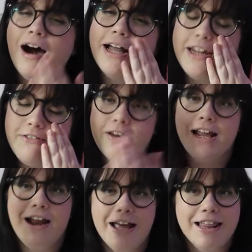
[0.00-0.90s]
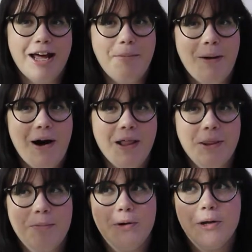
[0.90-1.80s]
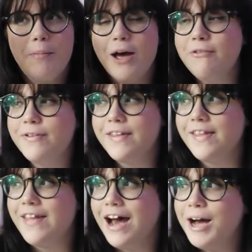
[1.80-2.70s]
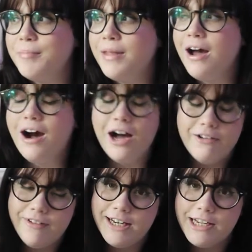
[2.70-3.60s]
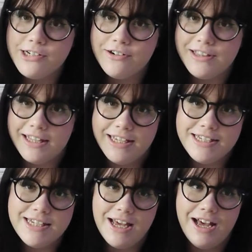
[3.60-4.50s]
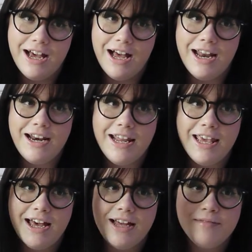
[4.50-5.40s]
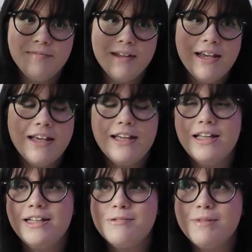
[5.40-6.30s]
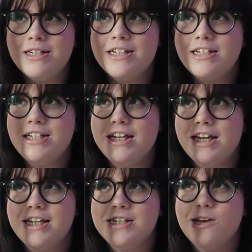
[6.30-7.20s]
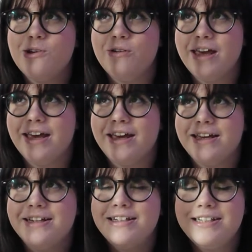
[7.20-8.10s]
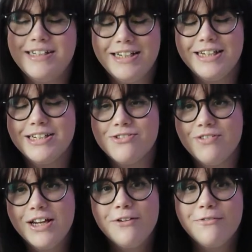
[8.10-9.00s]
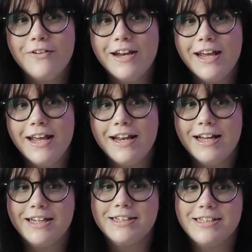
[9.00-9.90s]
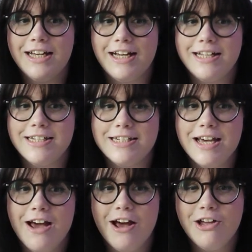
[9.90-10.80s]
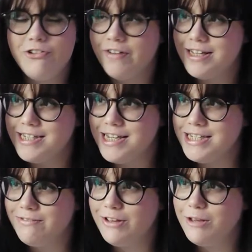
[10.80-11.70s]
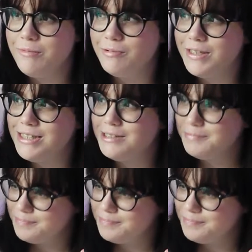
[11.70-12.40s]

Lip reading: didn't really like that part of the book. But other than that, I really enjoyed this. Leah, as much as she is annoying, she is really funny. Like, she has a dry sense of humour, which